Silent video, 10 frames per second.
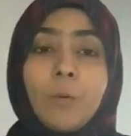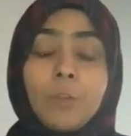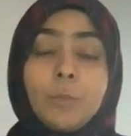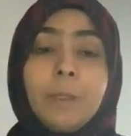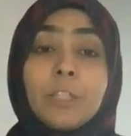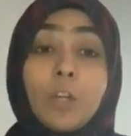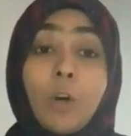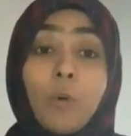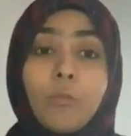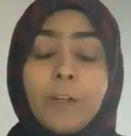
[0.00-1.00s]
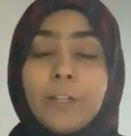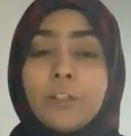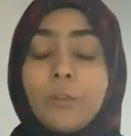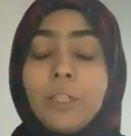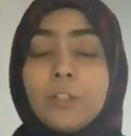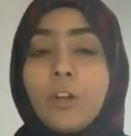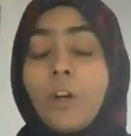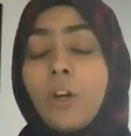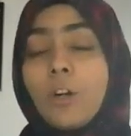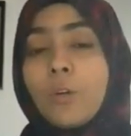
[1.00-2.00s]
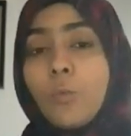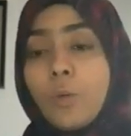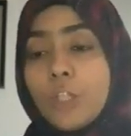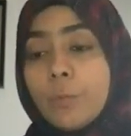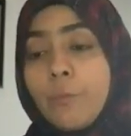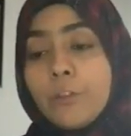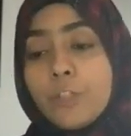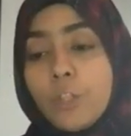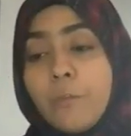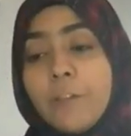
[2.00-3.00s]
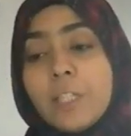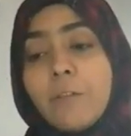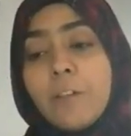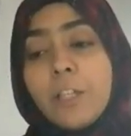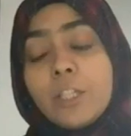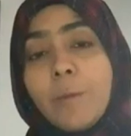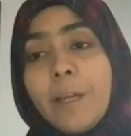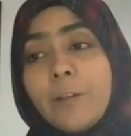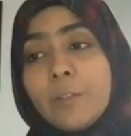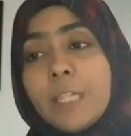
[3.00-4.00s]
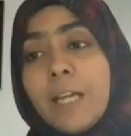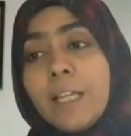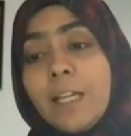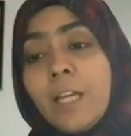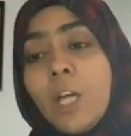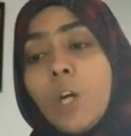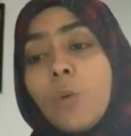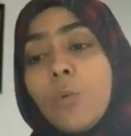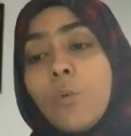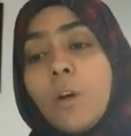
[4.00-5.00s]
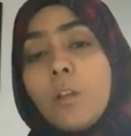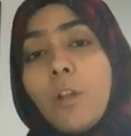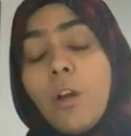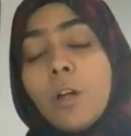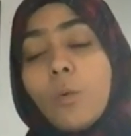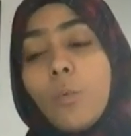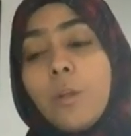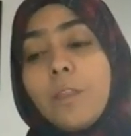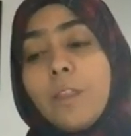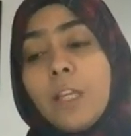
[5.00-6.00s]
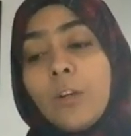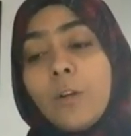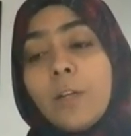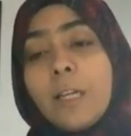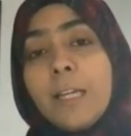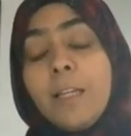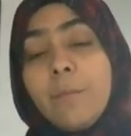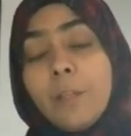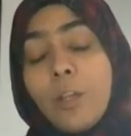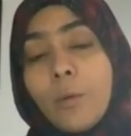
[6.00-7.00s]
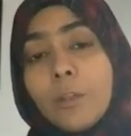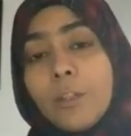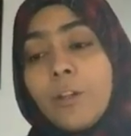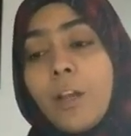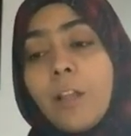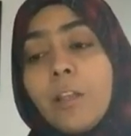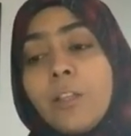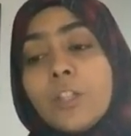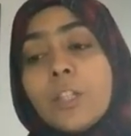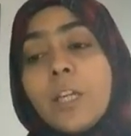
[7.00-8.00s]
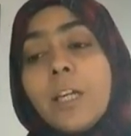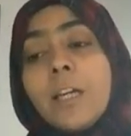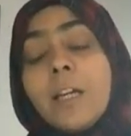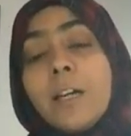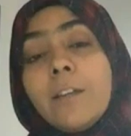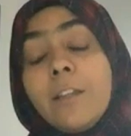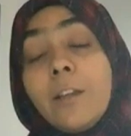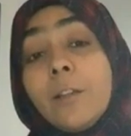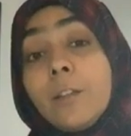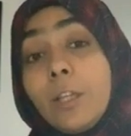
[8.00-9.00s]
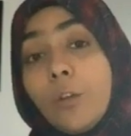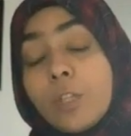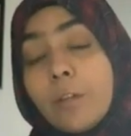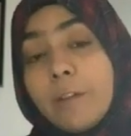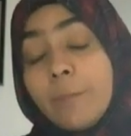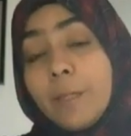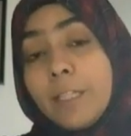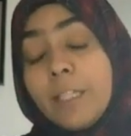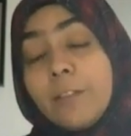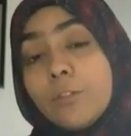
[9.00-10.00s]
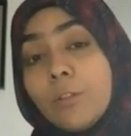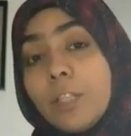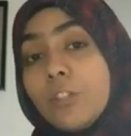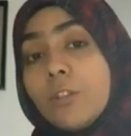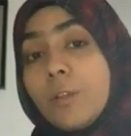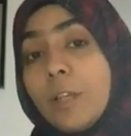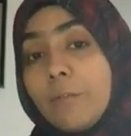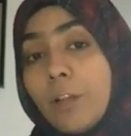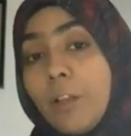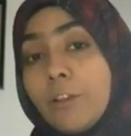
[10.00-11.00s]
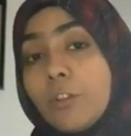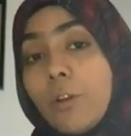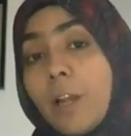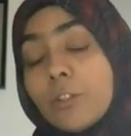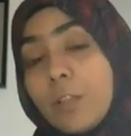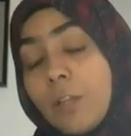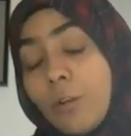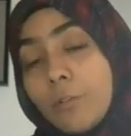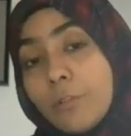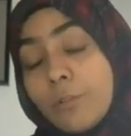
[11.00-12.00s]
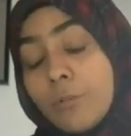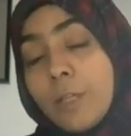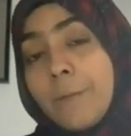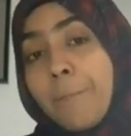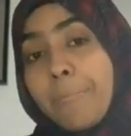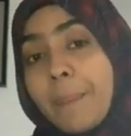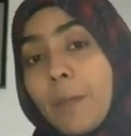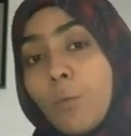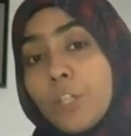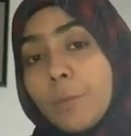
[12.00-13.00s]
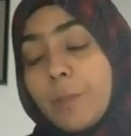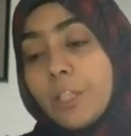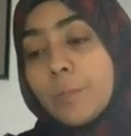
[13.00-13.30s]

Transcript: which means khawf, right? So these are worshipful servants of Allah subhanahu wa ta'ala, who along with their ilm, along with their knowledge, they also have ibadah. So they just don't have knowledge, they're actually also worship Allah